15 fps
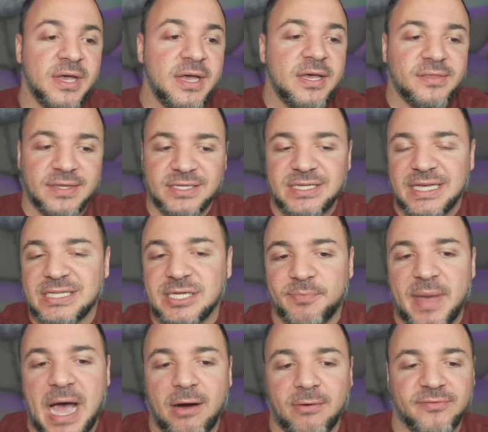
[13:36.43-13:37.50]
this is a
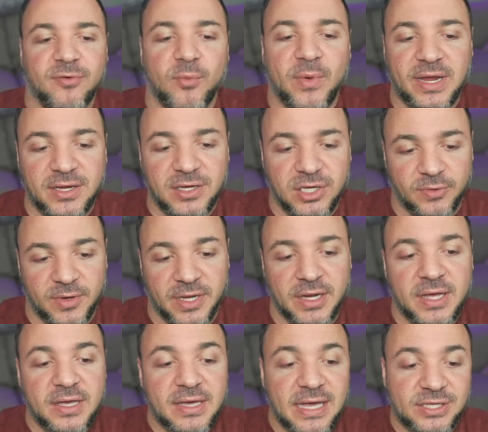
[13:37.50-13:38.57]
powerful way to do it.
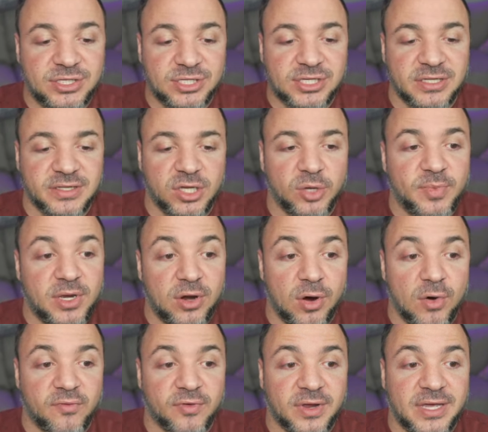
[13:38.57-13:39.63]
It's just a little bit
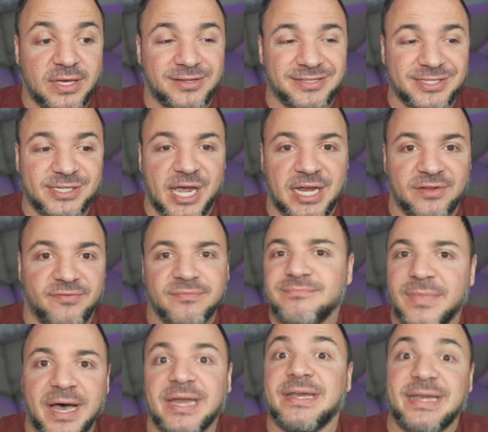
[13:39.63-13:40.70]
overkill. It's kind of
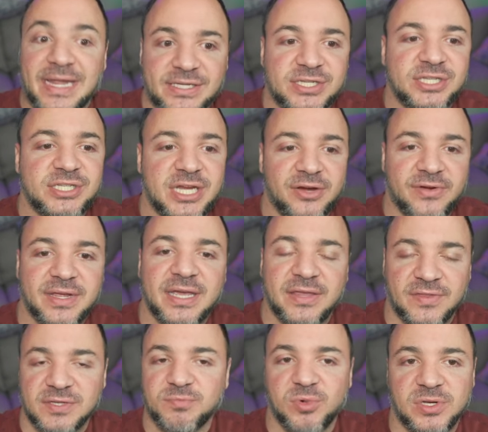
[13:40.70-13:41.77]
unnecessary in this
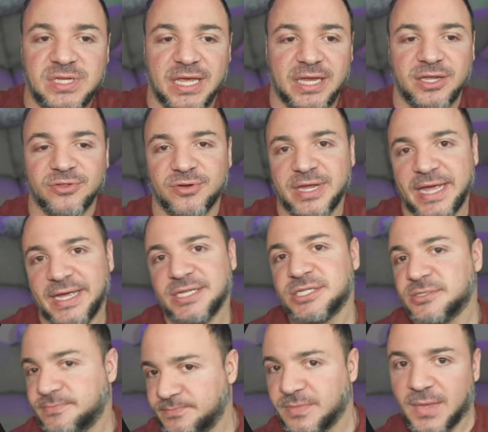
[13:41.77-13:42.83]
particular case.
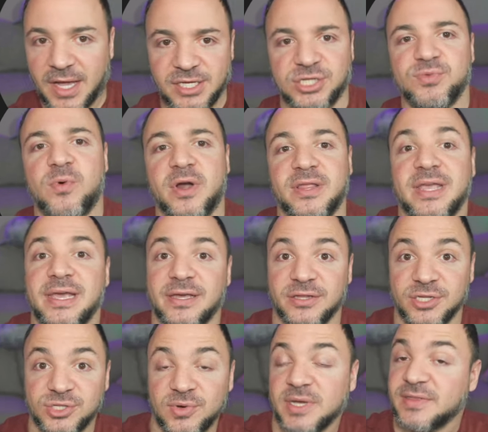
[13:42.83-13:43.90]
I just wanted to
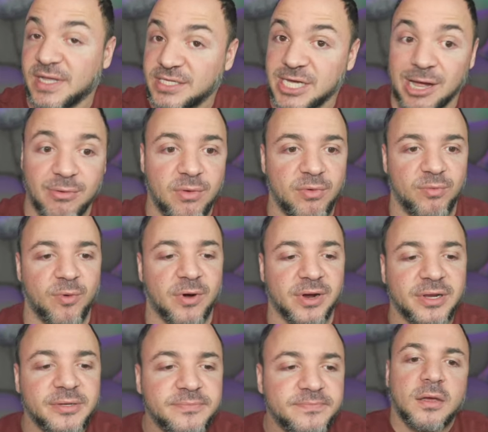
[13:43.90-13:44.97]
illustrate that's how it would work.
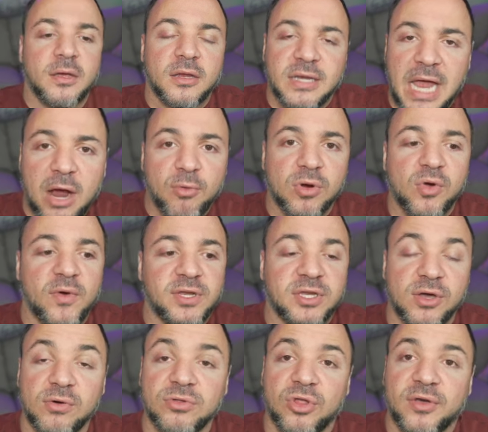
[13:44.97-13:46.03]
Now we're going to go
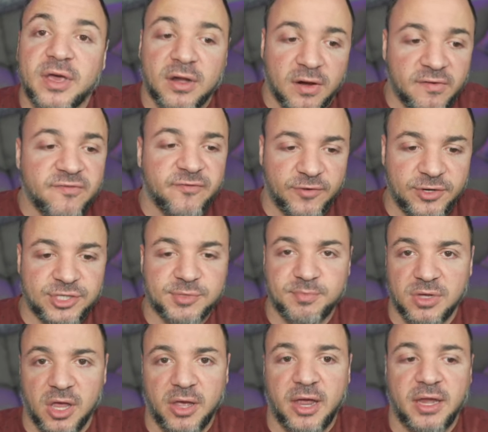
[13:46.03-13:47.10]
look at our first
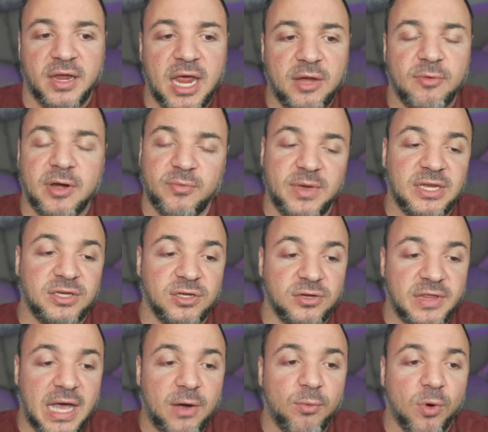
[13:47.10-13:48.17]
plugin, and when we do
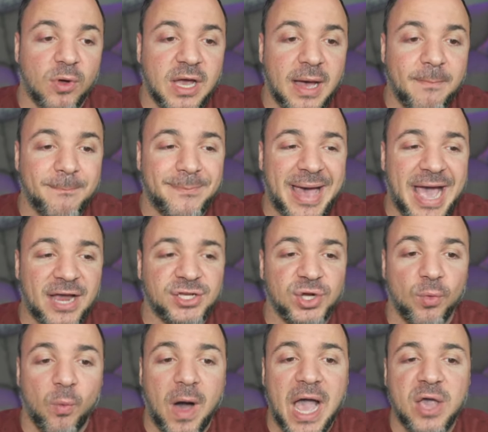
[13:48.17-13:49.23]
that, we'll come back to
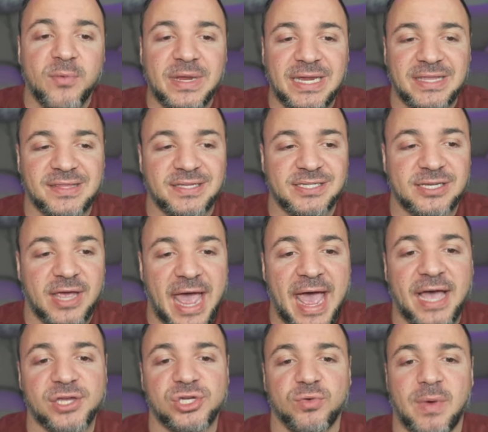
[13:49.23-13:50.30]
why we need this
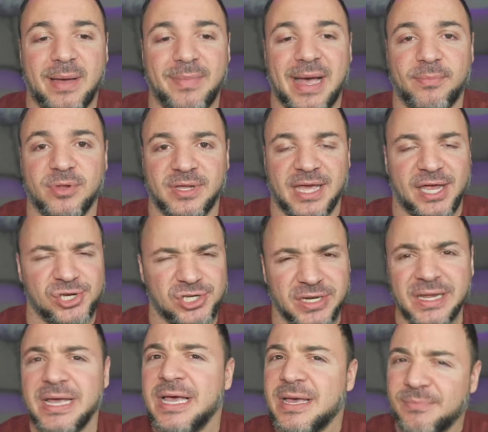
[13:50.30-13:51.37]
cached web application,
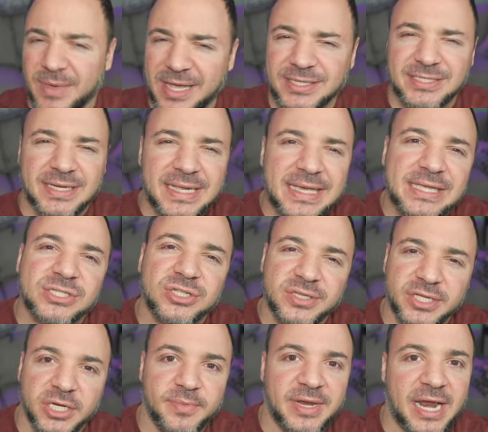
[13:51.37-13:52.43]
because it is a
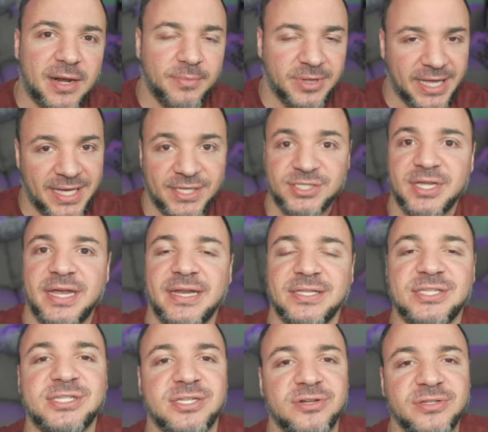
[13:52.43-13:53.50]
little bit out of place and it
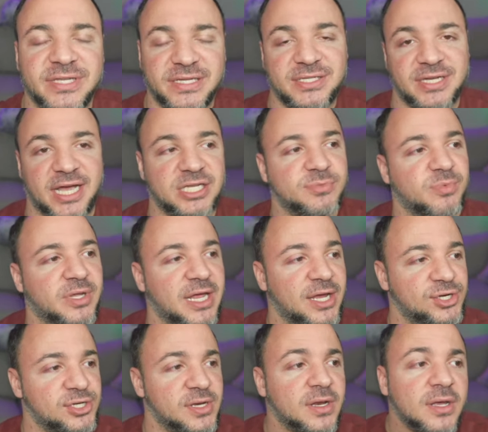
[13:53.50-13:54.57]
still needs an
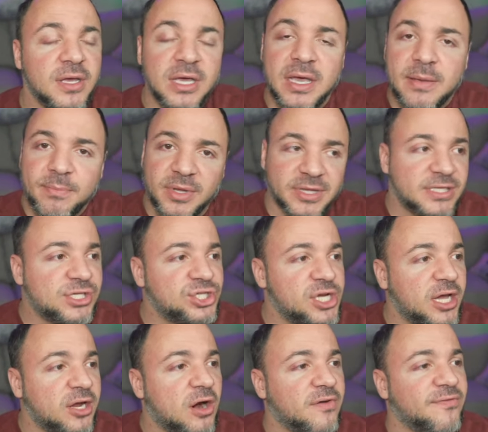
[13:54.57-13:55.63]
explanation. But let's check
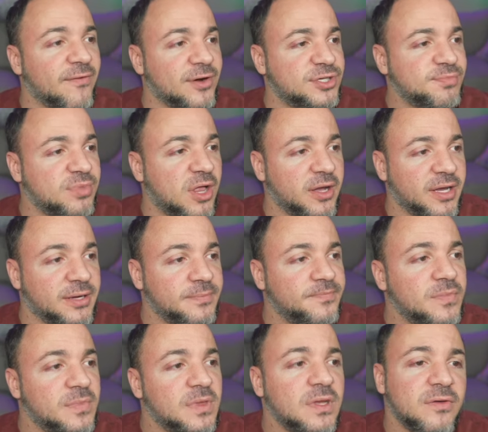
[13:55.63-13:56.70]
our first plugin.
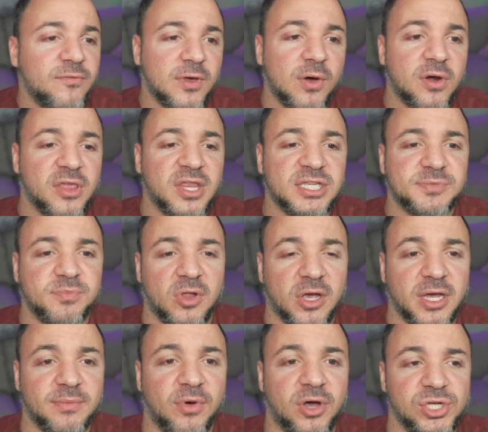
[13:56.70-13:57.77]
If we go to this plugin
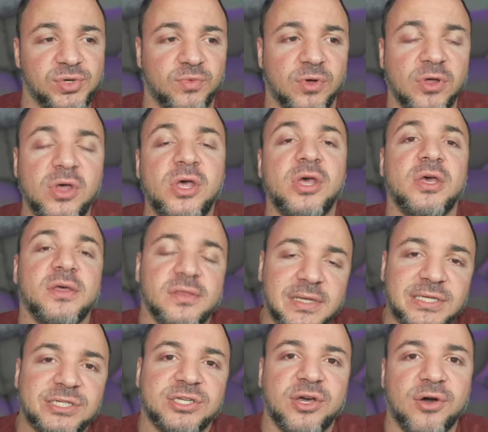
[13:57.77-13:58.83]
module, this
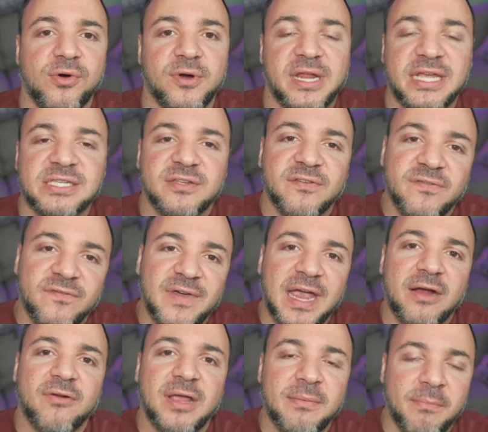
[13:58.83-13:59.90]
code is
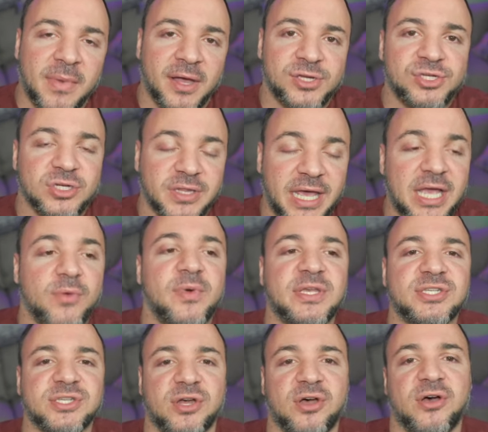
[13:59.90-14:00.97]
very much like we
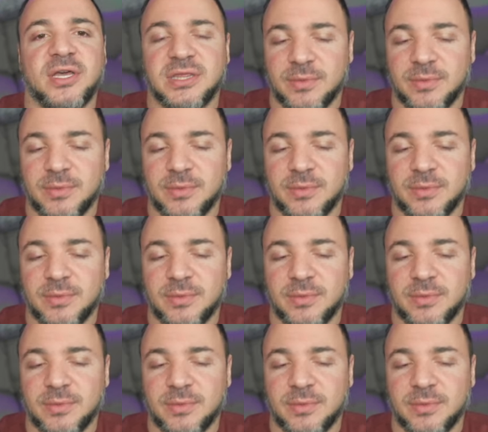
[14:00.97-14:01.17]
saw in the